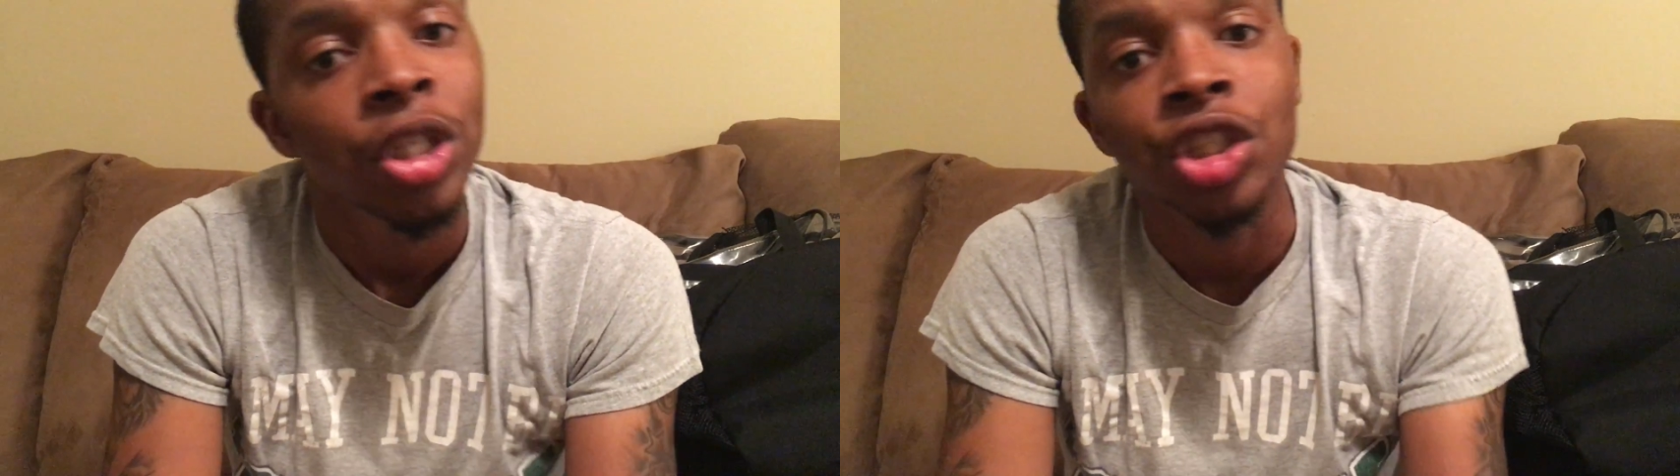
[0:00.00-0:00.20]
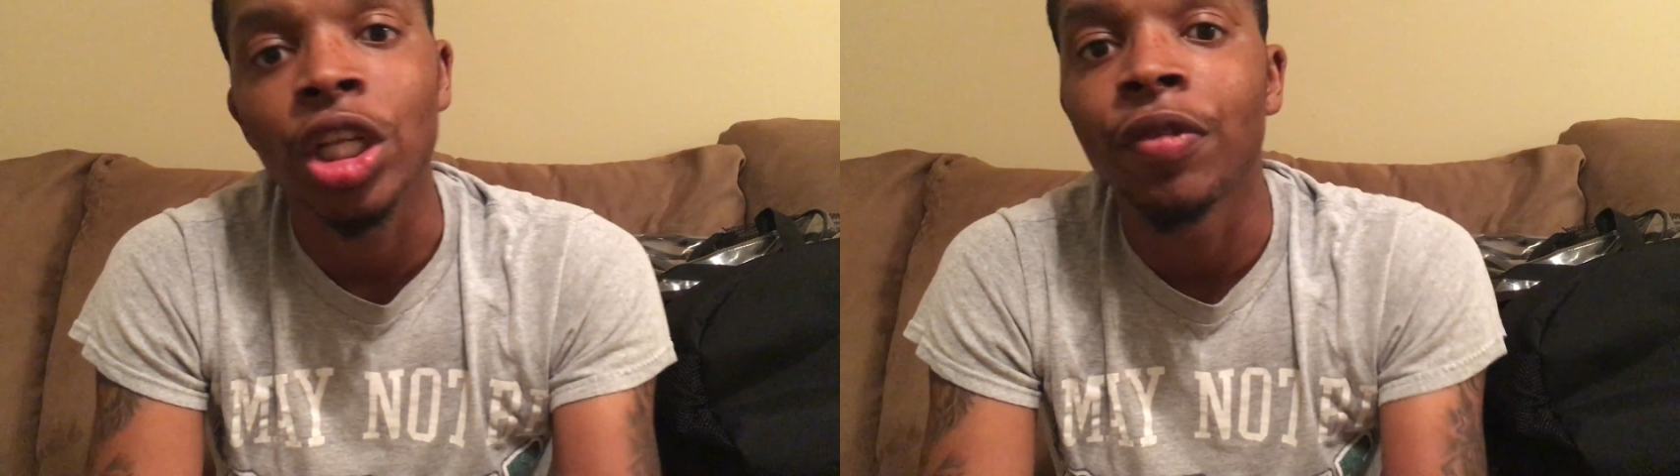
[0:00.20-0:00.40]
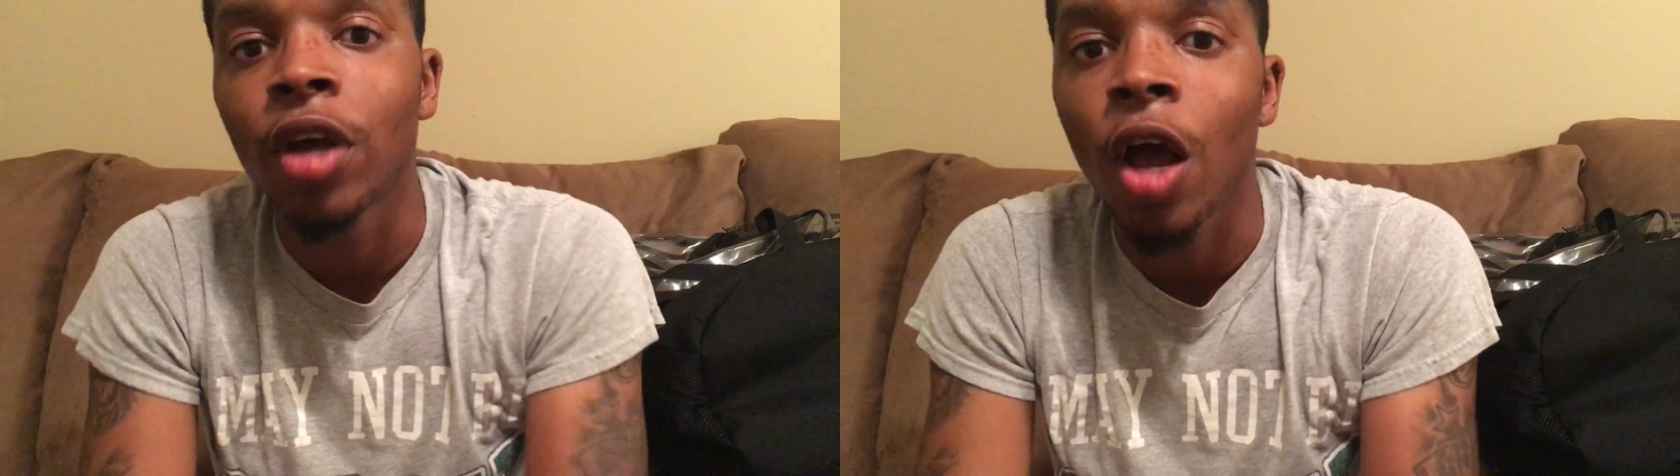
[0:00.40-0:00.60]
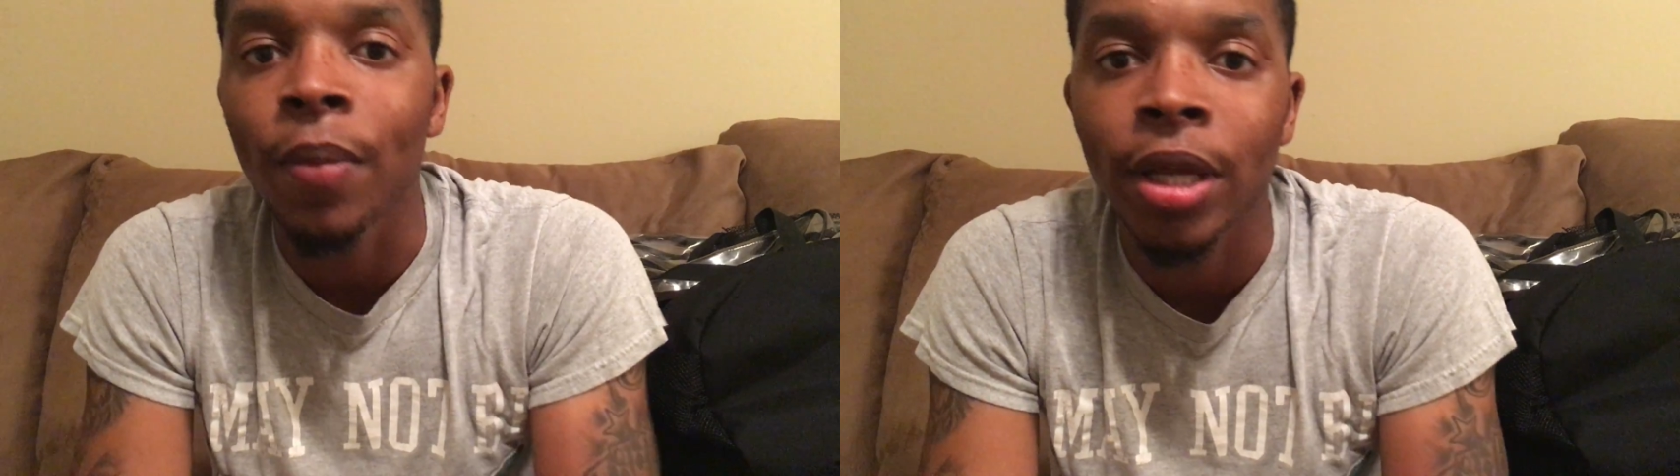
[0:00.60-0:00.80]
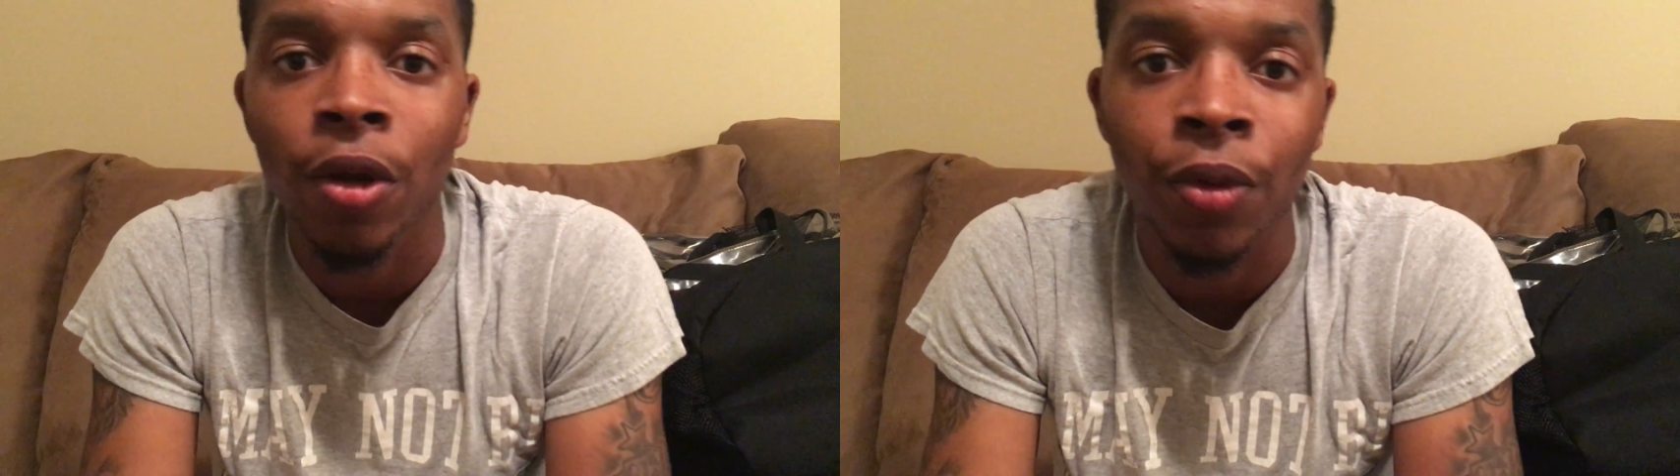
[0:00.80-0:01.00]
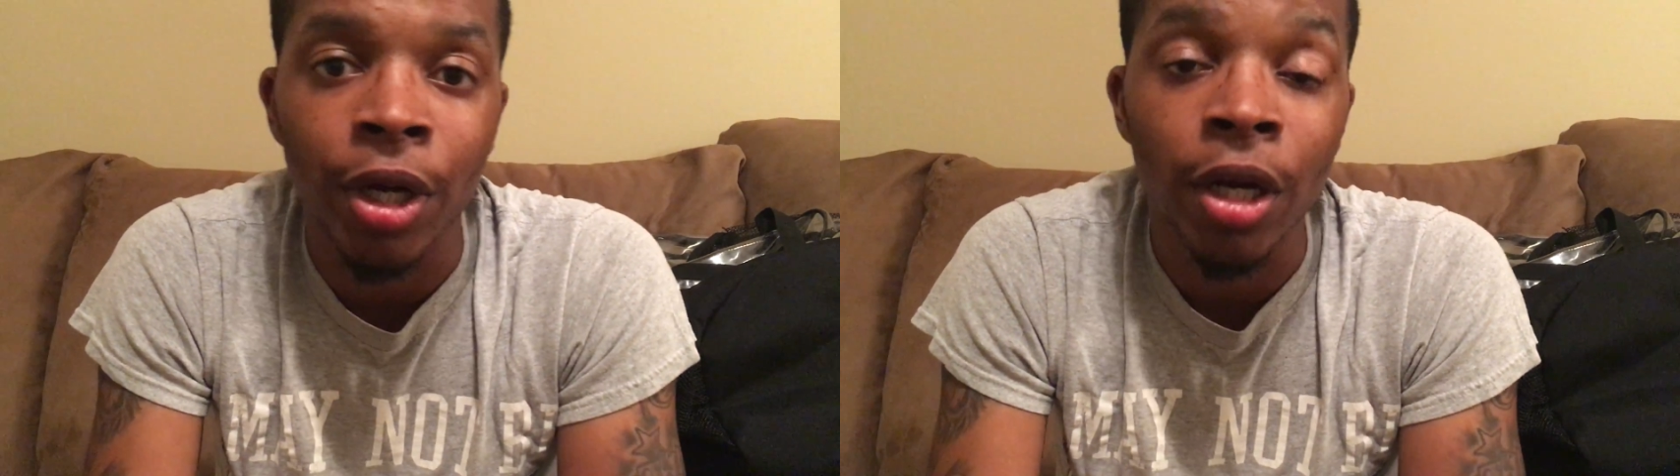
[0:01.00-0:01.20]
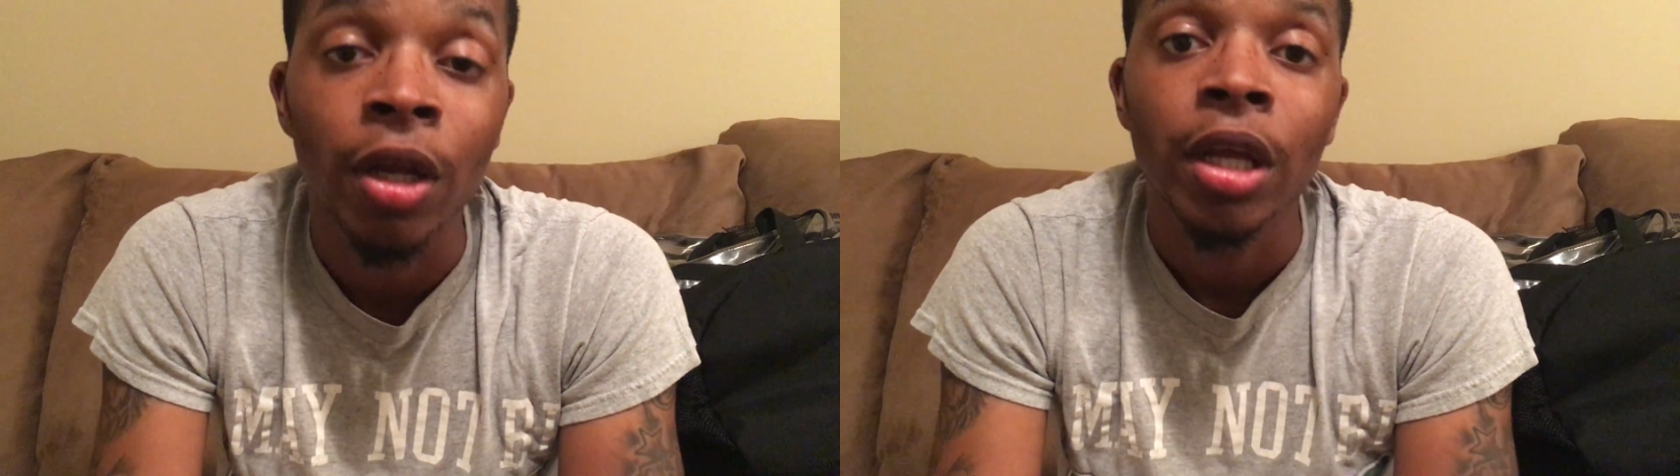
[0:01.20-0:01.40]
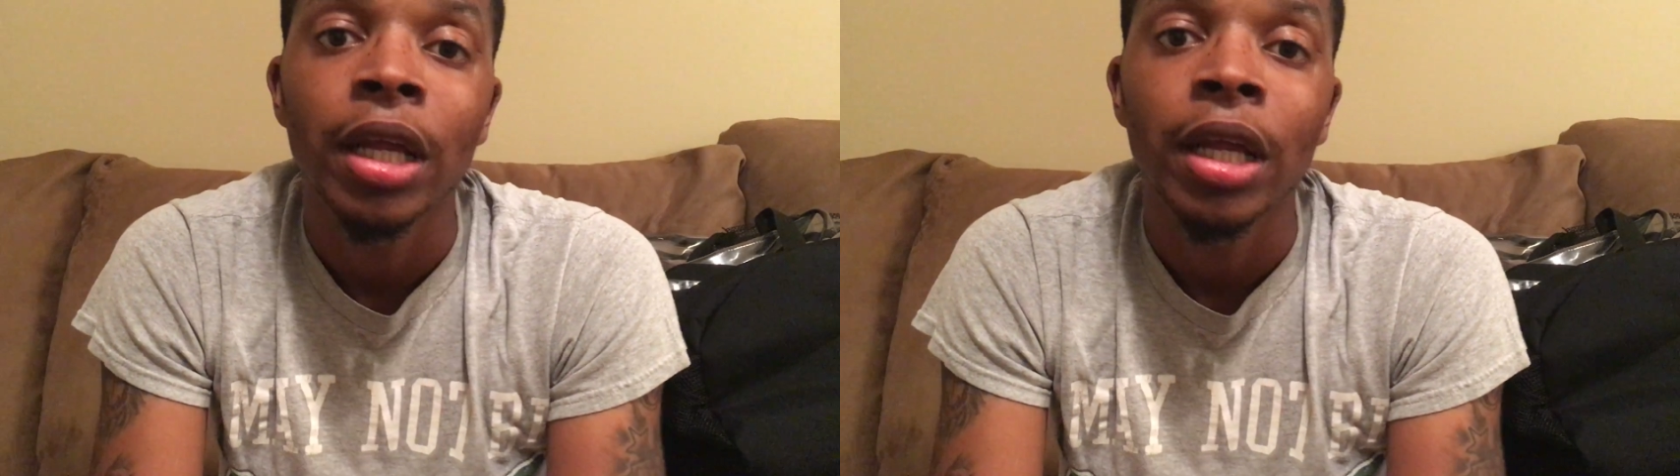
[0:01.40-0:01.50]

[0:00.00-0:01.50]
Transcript: just leave a comment on there.